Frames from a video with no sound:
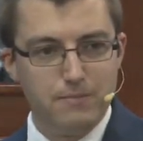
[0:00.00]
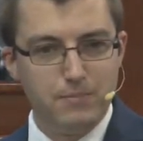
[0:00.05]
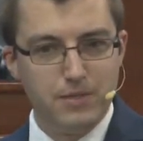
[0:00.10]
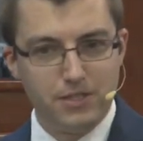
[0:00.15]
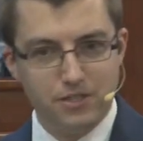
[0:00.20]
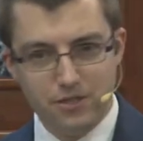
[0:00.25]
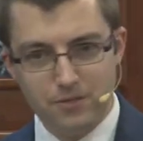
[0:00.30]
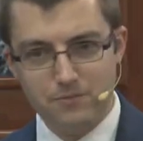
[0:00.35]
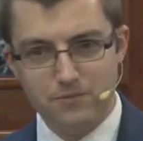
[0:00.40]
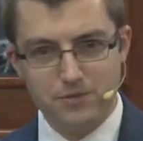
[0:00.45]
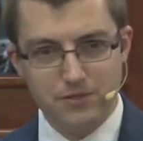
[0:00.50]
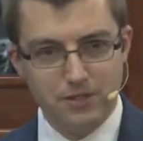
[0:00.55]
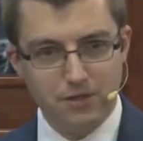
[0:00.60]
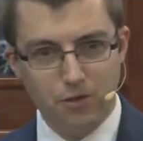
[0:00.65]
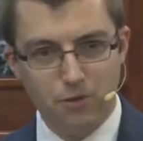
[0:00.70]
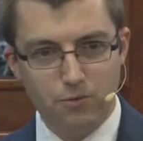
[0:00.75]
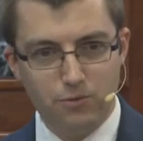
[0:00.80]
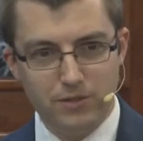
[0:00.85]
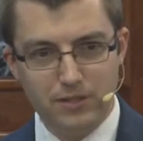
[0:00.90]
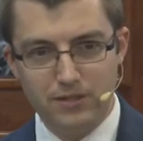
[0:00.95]
becomes the
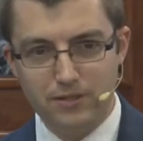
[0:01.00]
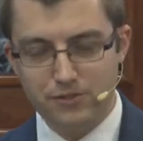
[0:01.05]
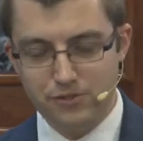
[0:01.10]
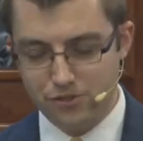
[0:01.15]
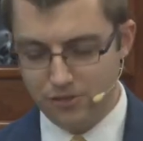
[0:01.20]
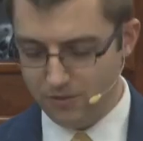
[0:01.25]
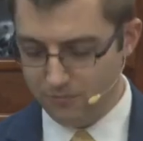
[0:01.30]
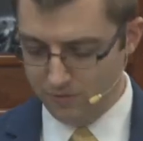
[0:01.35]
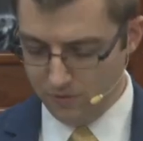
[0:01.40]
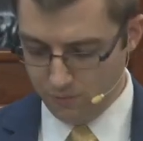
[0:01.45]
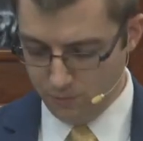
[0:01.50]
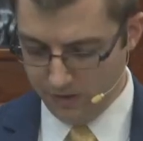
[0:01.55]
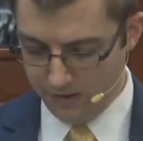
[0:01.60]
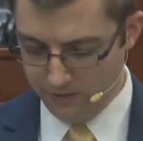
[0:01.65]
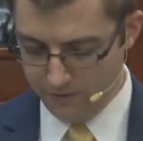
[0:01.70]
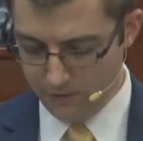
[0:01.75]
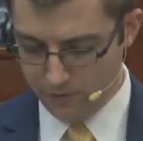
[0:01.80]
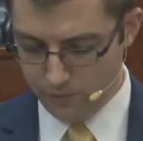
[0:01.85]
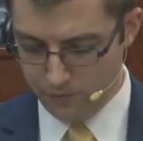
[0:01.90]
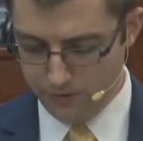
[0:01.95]
only legitimate
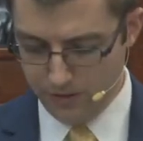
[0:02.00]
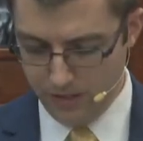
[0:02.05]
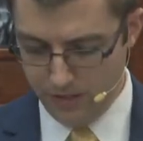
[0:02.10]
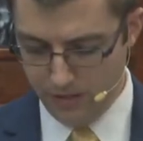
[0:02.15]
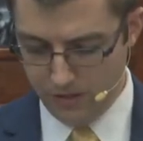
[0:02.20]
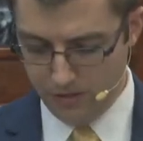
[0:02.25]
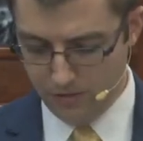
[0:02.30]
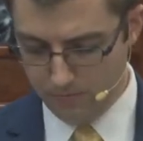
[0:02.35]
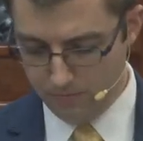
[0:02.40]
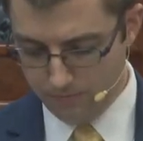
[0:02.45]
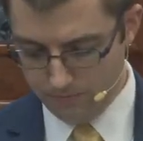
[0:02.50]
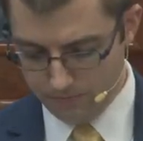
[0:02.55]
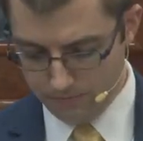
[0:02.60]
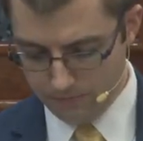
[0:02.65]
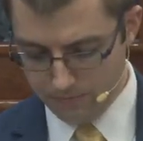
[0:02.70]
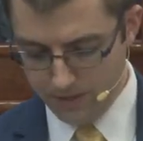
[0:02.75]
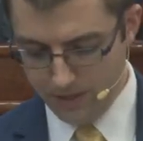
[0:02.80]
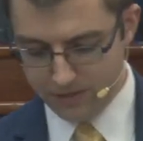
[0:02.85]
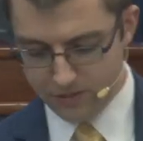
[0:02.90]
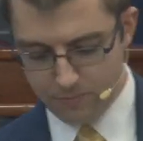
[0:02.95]
wife toward the end.
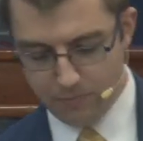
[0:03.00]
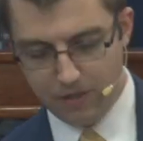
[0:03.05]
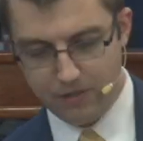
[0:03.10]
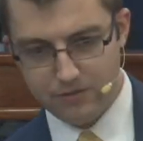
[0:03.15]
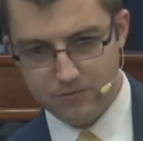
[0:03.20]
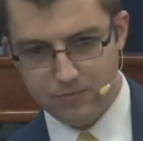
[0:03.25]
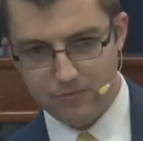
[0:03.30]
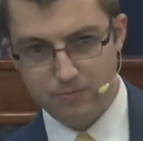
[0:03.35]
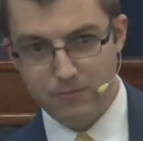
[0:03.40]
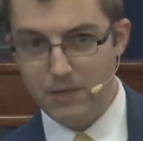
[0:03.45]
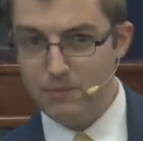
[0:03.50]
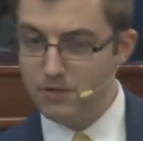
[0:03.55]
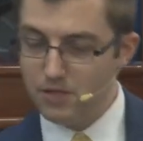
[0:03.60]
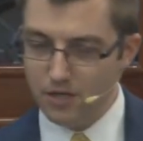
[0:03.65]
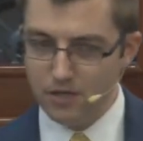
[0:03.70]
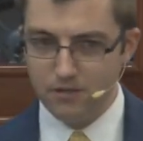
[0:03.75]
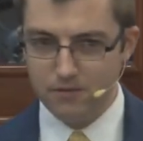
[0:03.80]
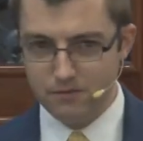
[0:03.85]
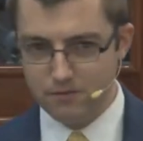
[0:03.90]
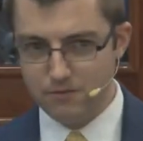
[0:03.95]
That's possible. Maybe
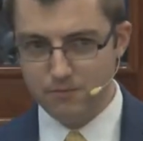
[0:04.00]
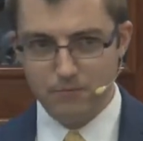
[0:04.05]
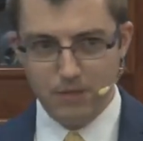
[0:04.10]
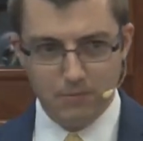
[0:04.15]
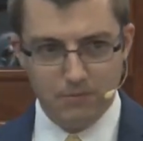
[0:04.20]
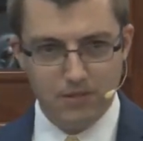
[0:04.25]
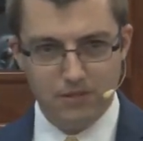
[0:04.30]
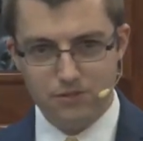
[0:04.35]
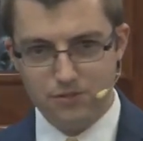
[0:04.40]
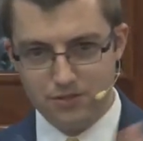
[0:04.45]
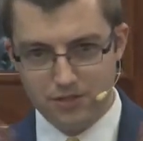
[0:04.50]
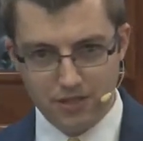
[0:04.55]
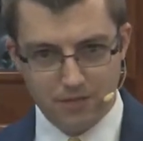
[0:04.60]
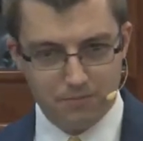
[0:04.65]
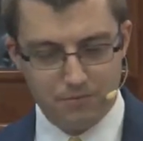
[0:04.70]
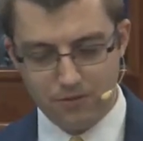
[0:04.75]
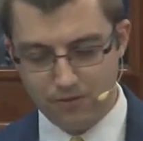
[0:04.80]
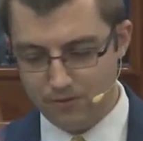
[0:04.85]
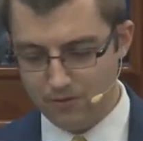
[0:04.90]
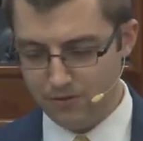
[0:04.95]
not. maybe he just
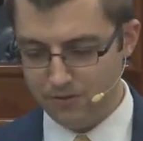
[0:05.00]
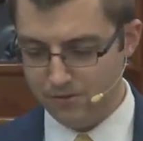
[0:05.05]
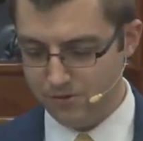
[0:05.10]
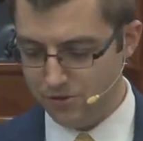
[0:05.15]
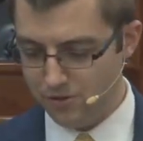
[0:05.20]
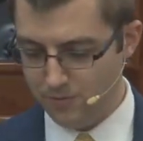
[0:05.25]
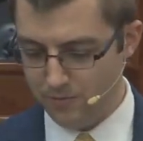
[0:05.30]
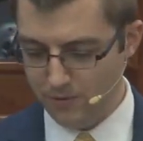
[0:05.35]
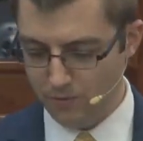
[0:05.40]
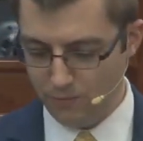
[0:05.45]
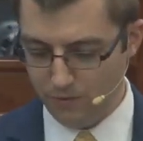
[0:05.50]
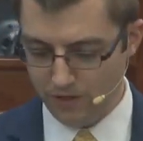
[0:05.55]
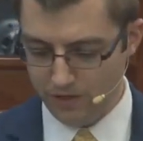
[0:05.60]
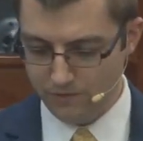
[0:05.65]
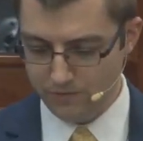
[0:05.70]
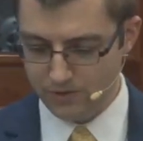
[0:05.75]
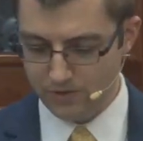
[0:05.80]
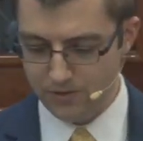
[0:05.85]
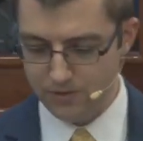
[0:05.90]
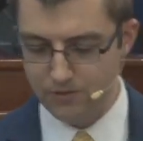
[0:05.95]
kept all the legitimate
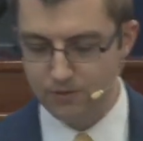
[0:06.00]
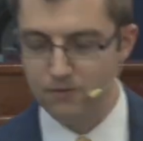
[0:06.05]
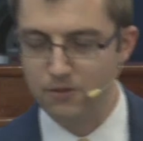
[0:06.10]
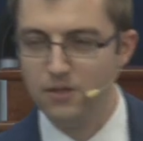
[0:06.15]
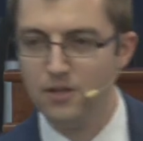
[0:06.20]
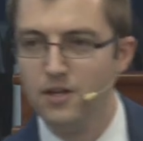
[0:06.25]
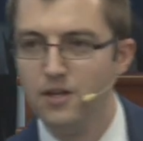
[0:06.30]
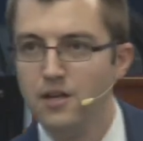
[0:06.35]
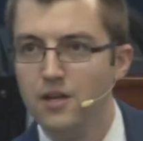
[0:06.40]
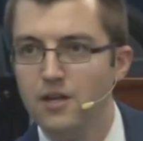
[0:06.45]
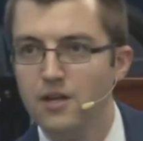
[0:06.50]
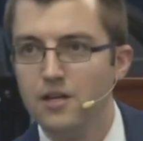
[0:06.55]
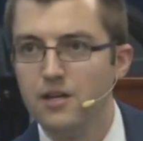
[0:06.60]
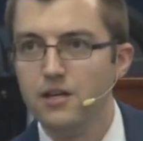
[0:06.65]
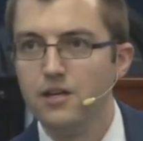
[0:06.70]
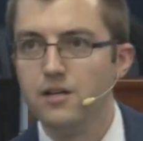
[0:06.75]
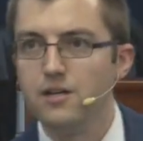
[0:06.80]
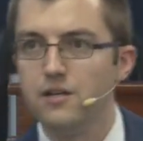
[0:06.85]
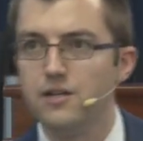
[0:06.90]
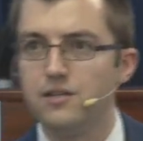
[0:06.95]
wives still
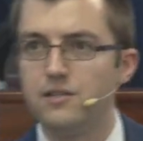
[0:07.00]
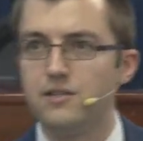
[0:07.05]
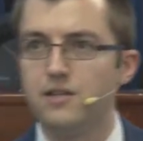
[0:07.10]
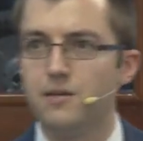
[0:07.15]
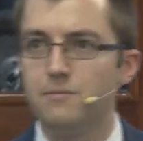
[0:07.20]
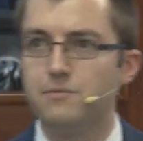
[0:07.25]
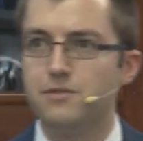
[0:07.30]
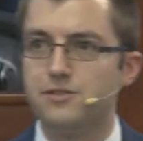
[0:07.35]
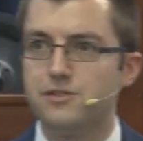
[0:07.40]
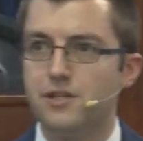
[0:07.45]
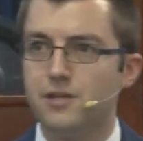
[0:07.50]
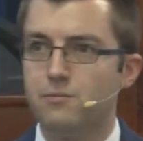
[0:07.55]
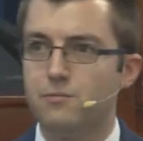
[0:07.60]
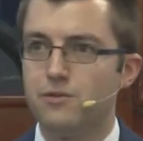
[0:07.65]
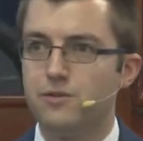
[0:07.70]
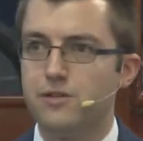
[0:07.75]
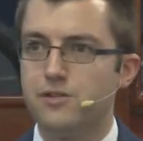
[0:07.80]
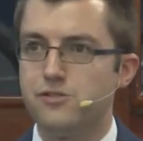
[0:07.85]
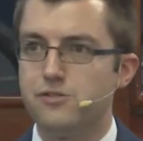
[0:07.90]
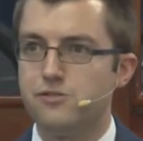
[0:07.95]
uh, and kept the same
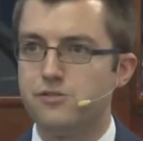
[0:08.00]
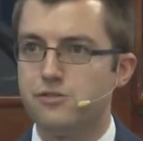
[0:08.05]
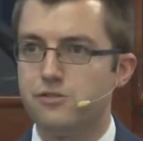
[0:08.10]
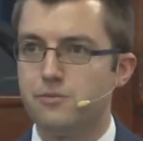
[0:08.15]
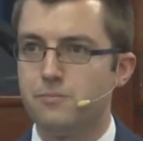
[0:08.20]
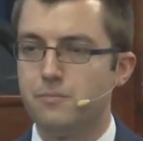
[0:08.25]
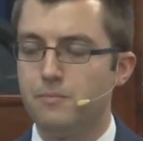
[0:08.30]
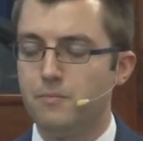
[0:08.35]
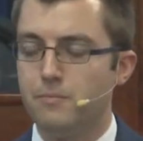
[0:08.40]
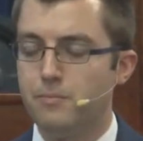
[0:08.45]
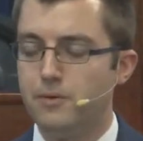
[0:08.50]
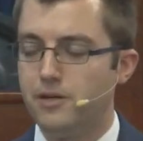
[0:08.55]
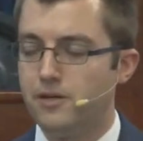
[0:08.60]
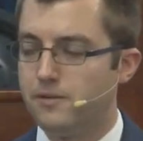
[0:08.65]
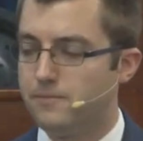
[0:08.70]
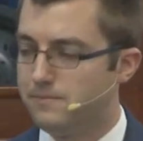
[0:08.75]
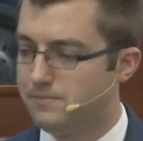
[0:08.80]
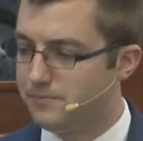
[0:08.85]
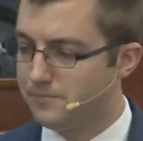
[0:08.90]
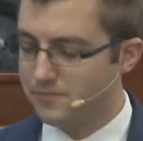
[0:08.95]
relationship,
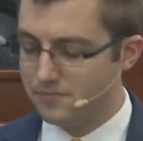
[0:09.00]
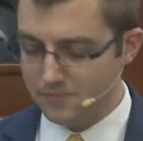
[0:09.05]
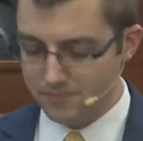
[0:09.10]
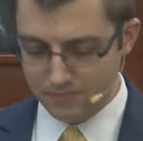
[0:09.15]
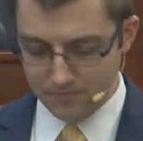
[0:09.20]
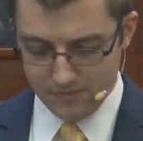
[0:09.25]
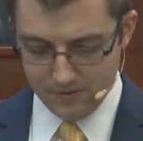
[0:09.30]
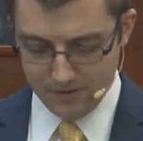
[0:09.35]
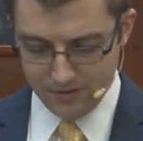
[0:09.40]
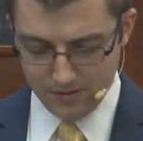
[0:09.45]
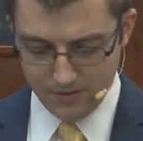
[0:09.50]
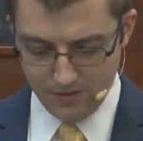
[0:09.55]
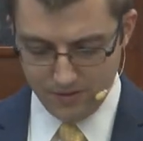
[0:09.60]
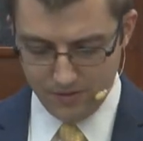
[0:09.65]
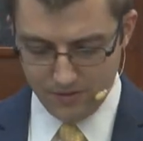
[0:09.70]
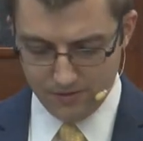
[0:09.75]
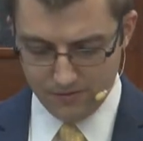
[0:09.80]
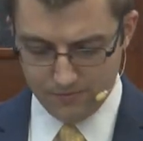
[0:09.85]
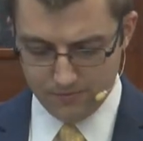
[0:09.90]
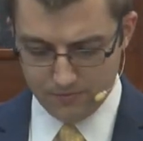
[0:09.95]
but
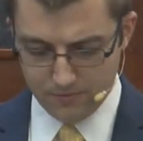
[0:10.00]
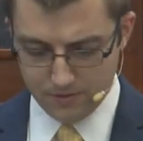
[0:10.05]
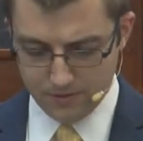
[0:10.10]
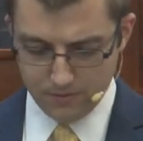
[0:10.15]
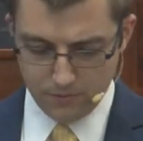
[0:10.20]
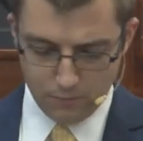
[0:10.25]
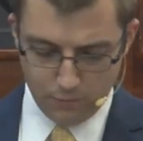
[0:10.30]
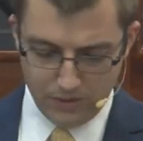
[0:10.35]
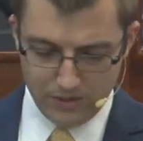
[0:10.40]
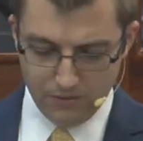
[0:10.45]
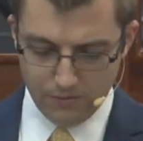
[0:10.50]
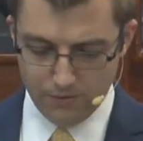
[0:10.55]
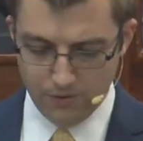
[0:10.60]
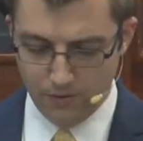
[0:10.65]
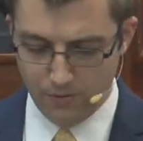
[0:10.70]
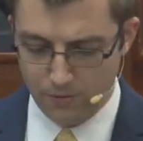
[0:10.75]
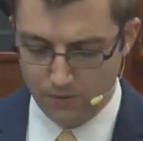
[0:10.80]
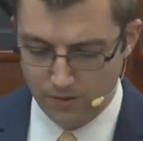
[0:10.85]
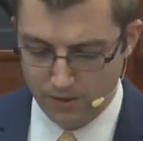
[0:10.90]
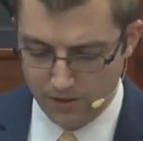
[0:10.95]
uh, we don't
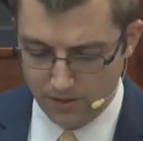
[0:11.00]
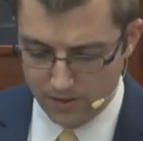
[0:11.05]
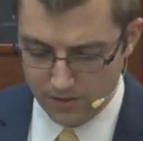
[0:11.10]
know